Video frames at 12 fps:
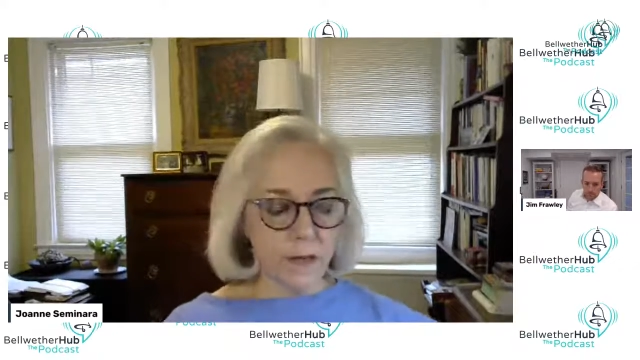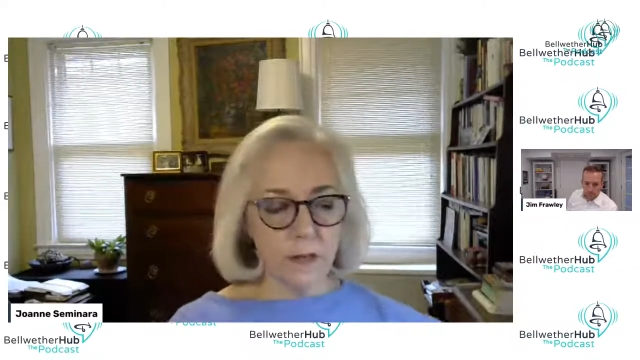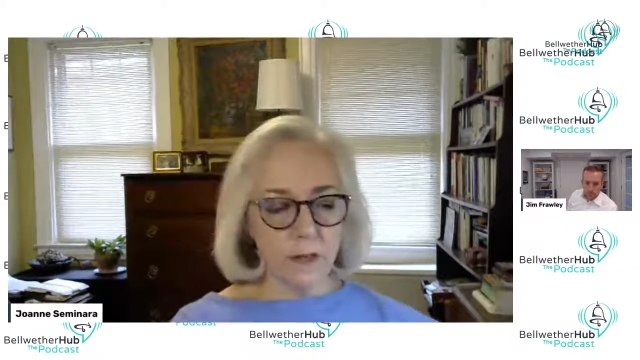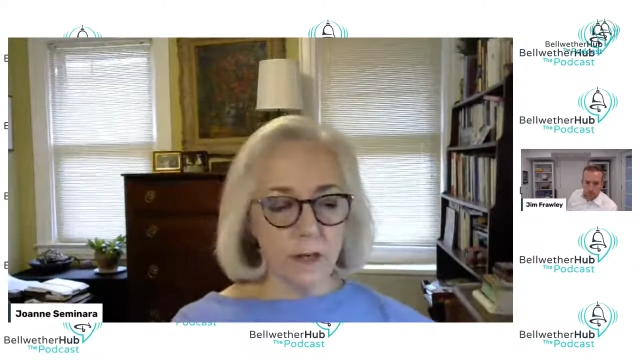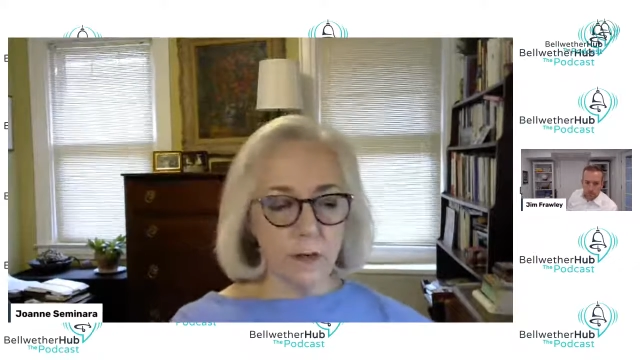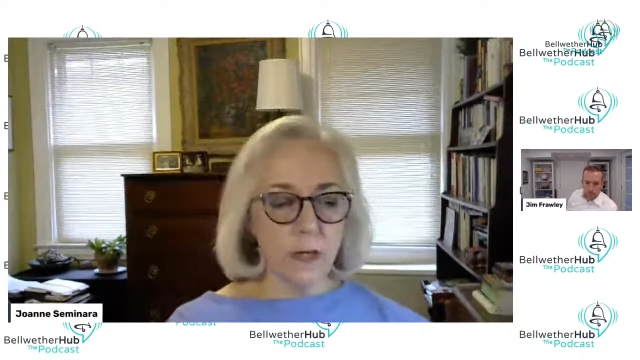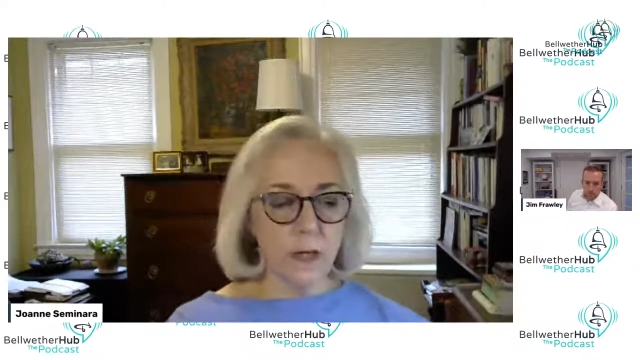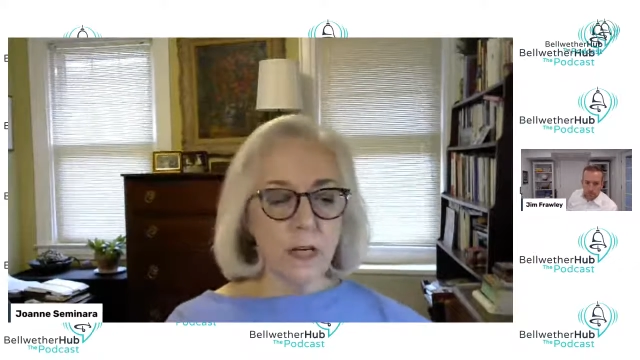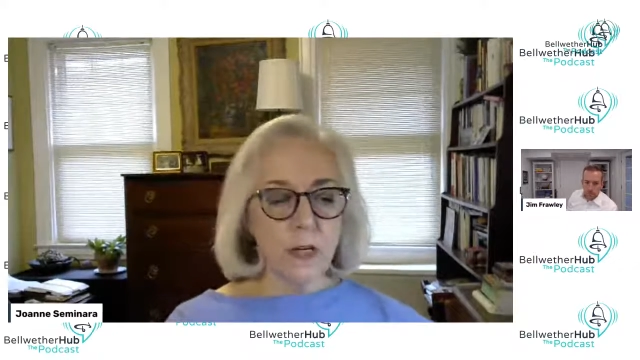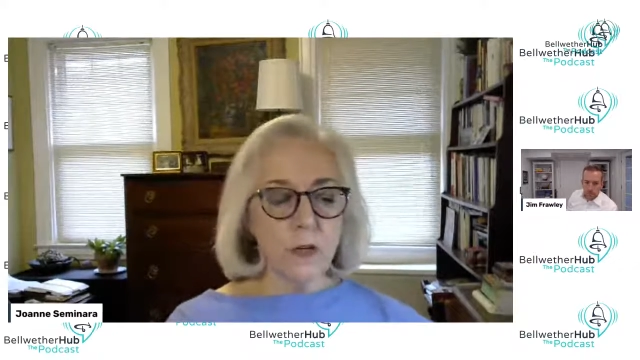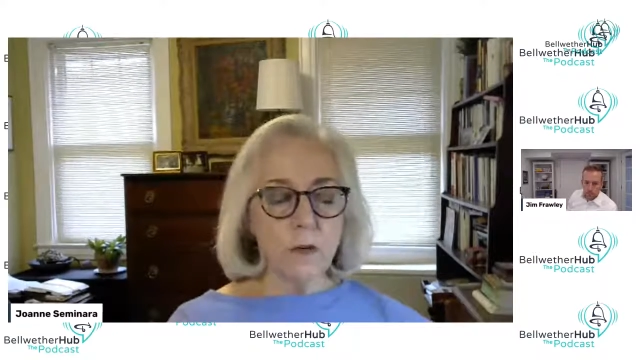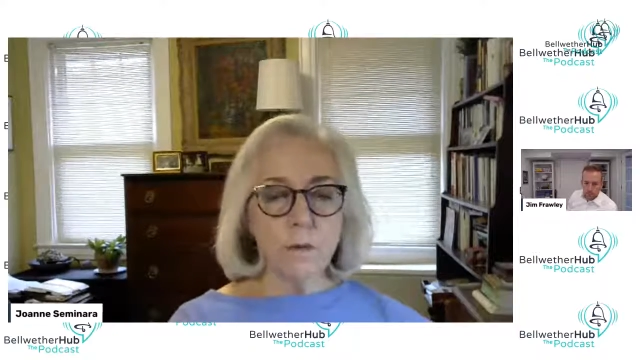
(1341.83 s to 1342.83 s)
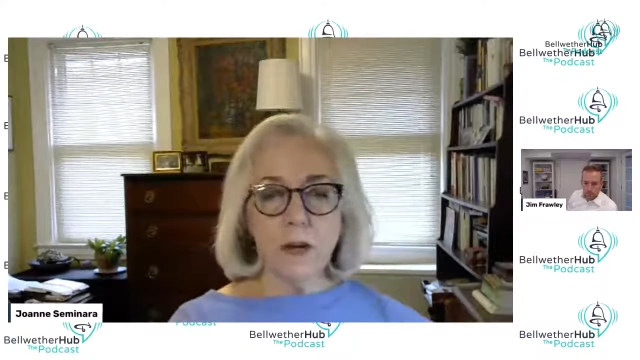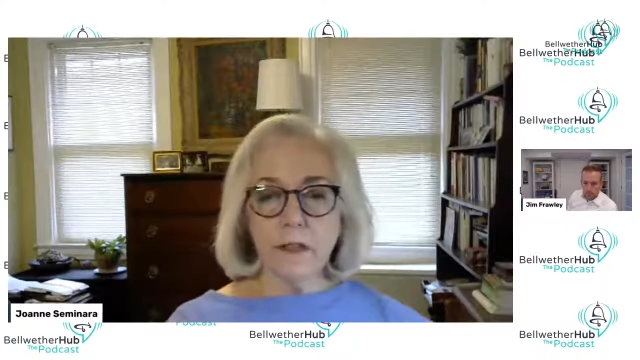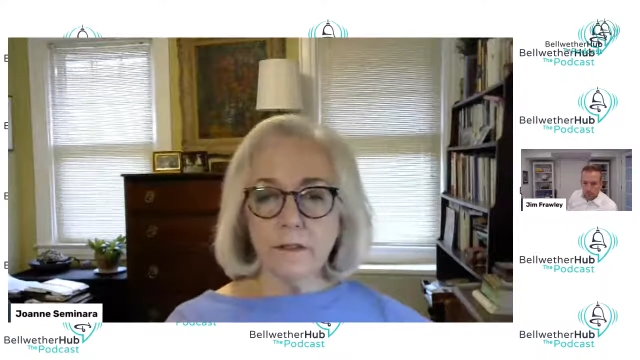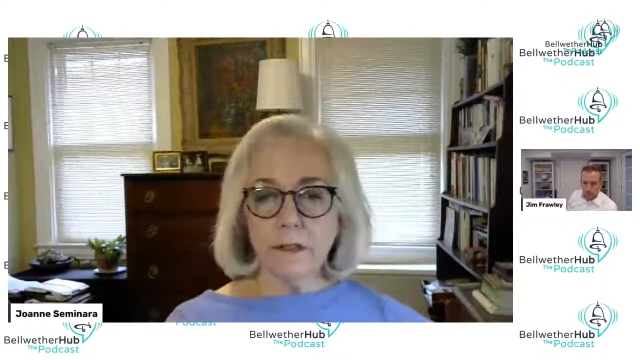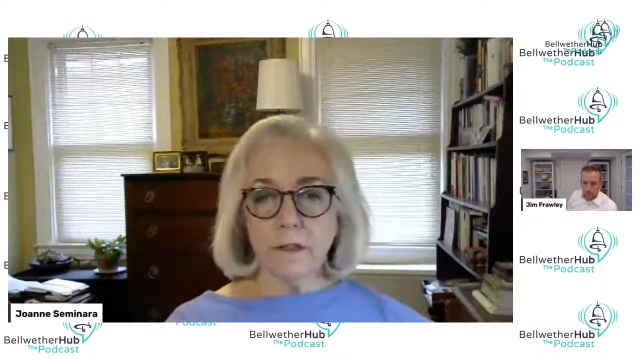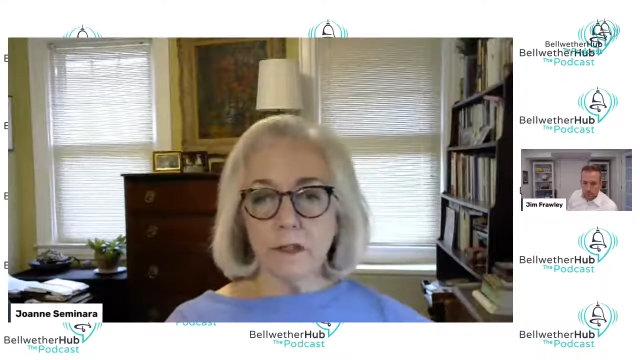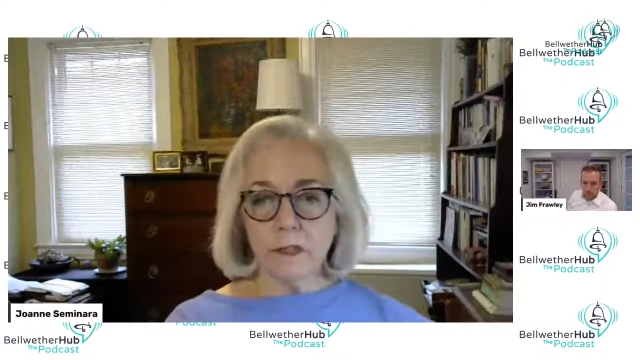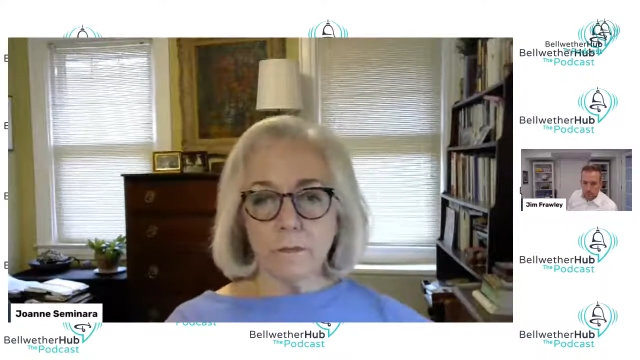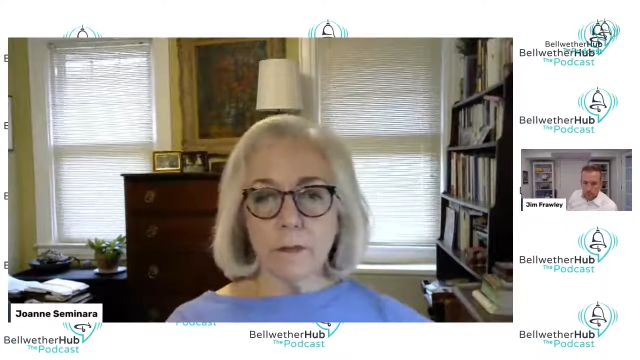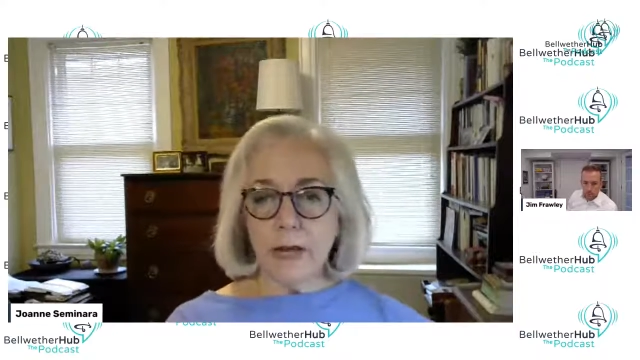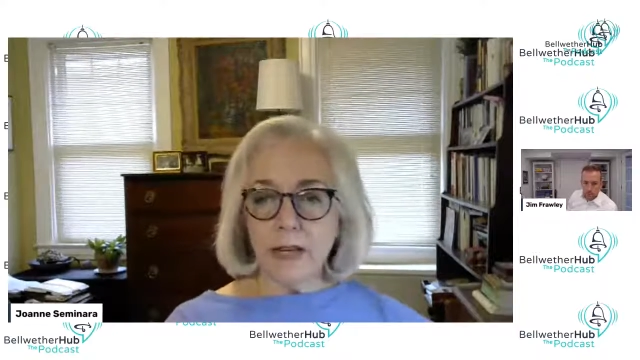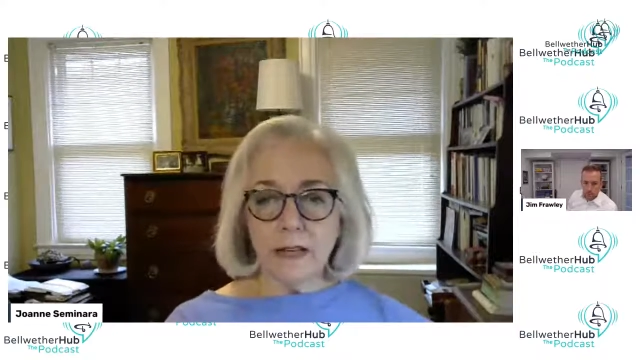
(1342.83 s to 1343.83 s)
your mother-in-law's
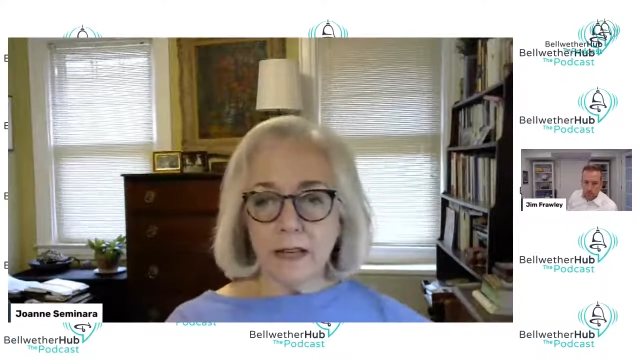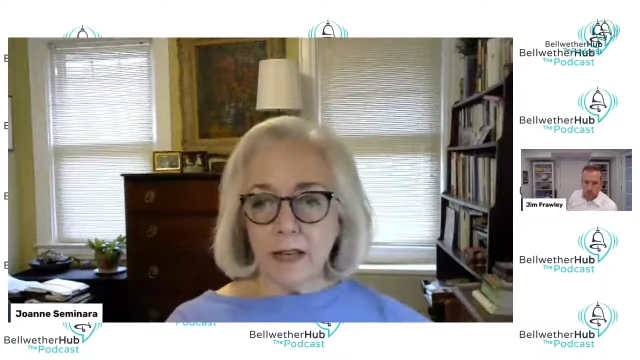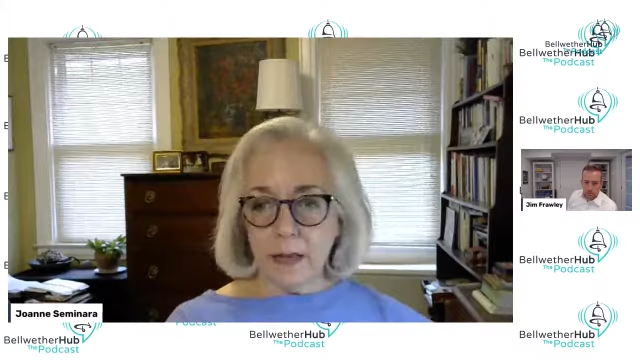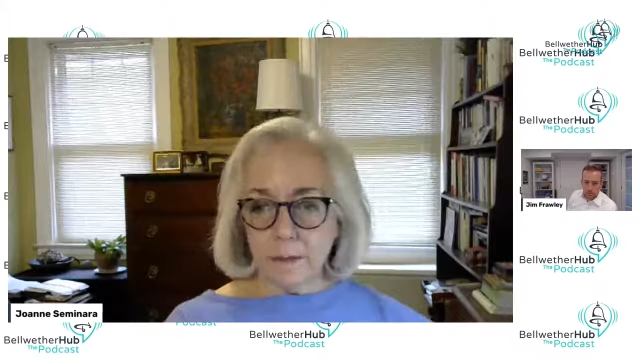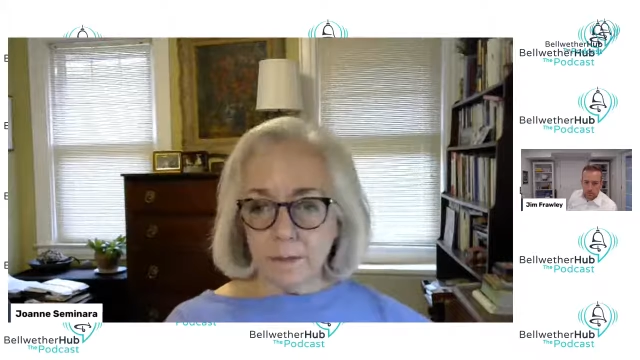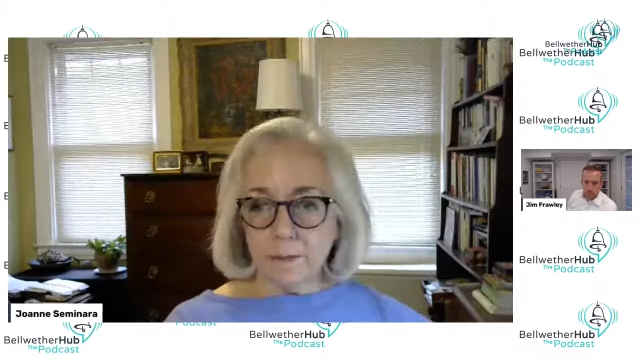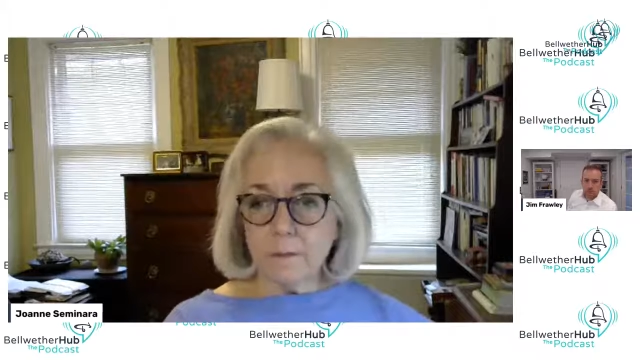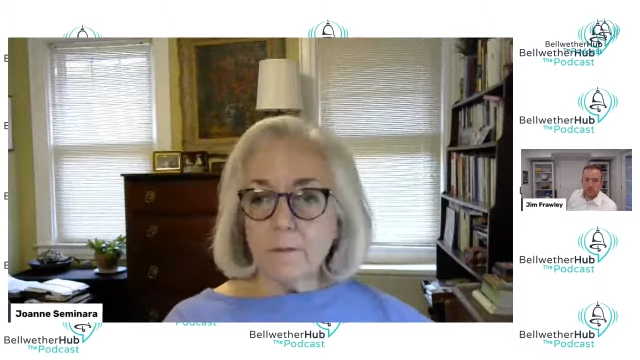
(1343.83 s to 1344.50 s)
maiden name.